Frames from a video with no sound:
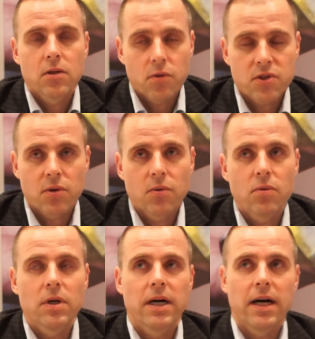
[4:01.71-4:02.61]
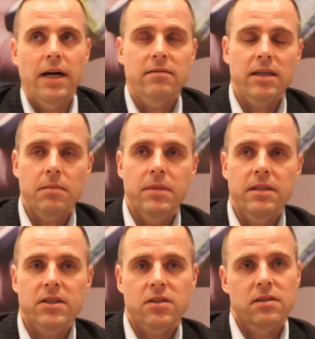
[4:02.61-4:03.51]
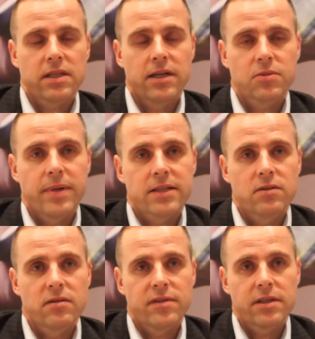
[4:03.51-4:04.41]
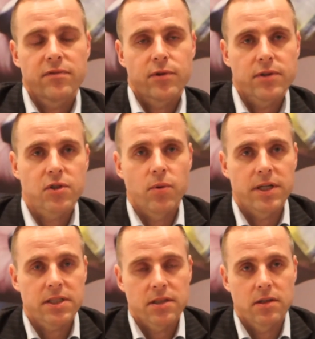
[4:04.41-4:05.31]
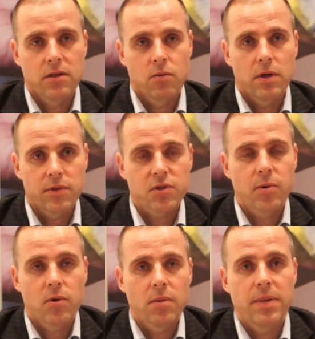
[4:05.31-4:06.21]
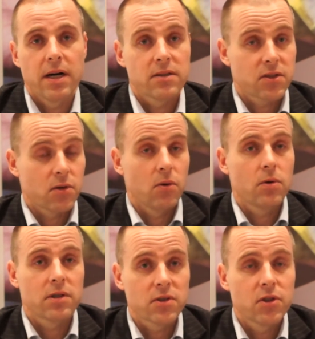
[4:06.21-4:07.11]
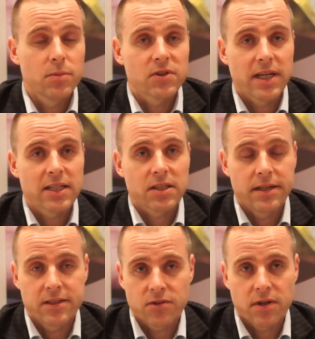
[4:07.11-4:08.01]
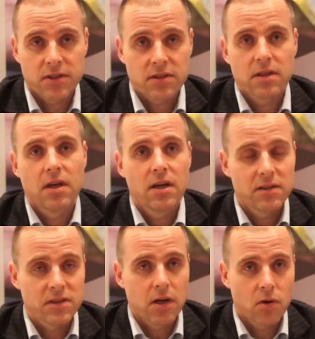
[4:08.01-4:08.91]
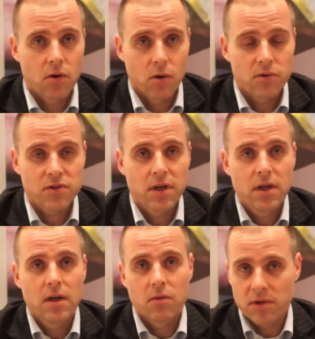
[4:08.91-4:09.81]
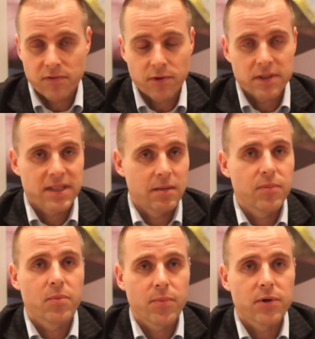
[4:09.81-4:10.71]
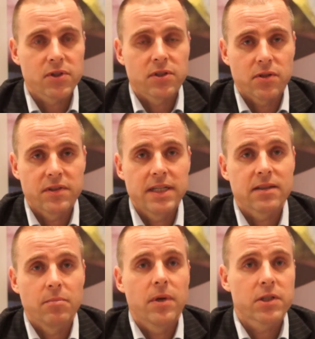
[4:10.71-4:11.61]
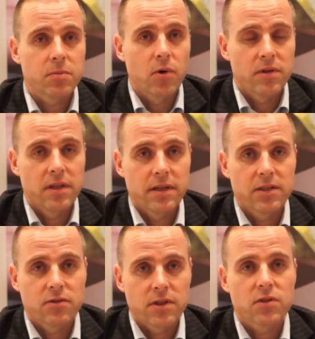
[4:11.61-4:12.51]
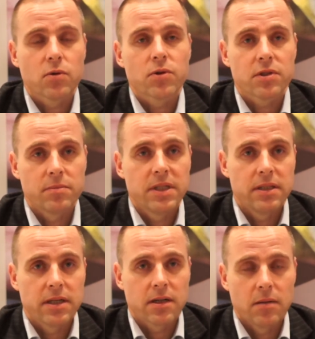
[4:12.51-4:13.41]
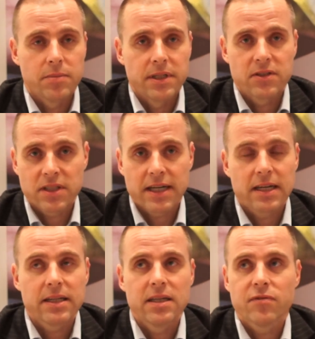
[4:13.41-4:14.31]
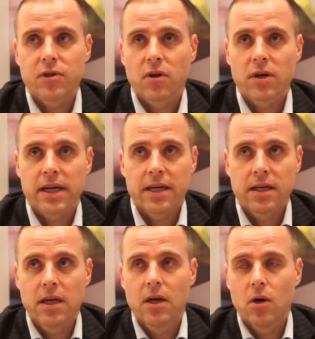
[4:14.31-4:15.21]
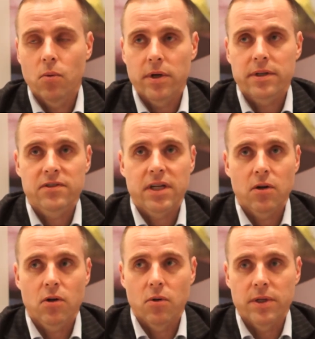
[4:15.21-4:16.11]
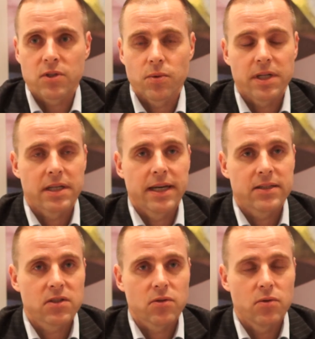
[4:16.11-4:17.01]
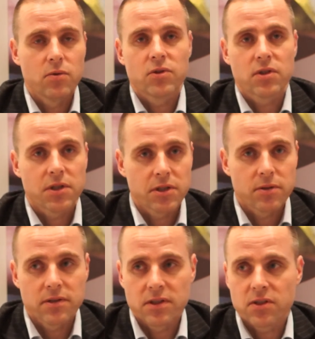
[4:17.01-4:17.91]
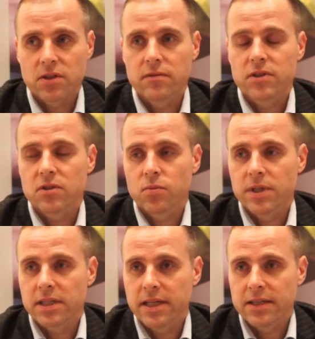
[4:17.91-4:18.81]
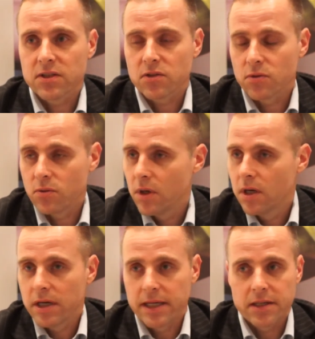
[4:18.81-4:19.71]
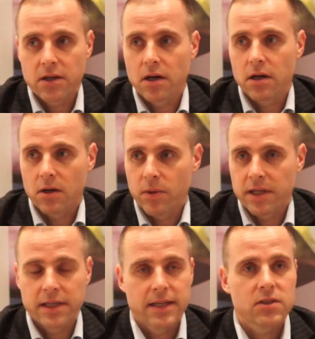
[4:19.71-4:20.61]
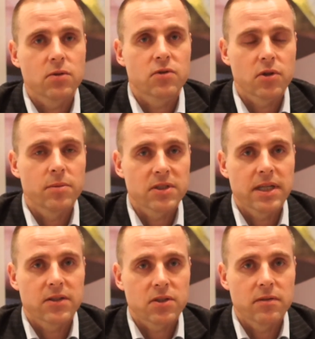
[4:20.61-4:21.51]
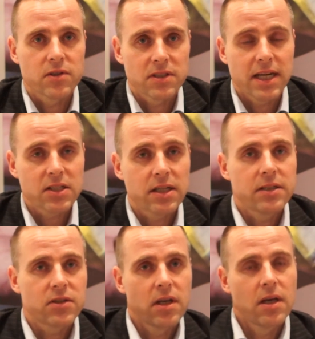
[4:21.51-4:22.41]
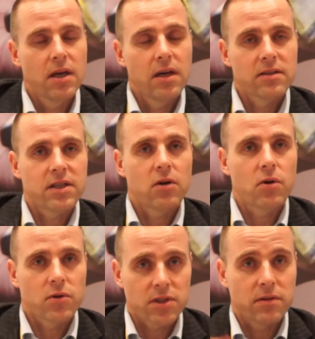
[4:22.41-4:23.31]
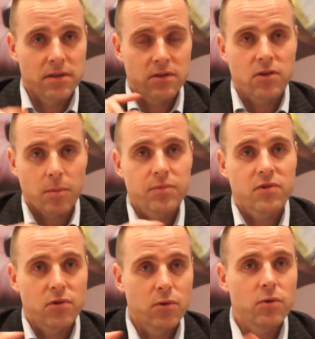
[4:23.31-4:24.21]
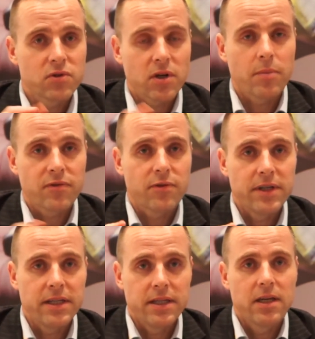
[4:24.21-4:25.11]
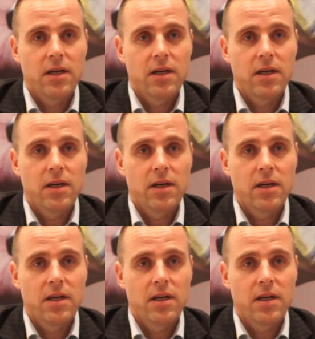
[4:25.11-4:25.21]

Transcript: So I think this ties back to the very first question where we spoke about, so consumers actually trust telcos with, for example, personal data much more than they trust social media companies. Secondly, if you look at where a telco is when it gets to security services, when it gets to in-car, or when it gets to thermostat services, actually telcos are on the top 2, top 3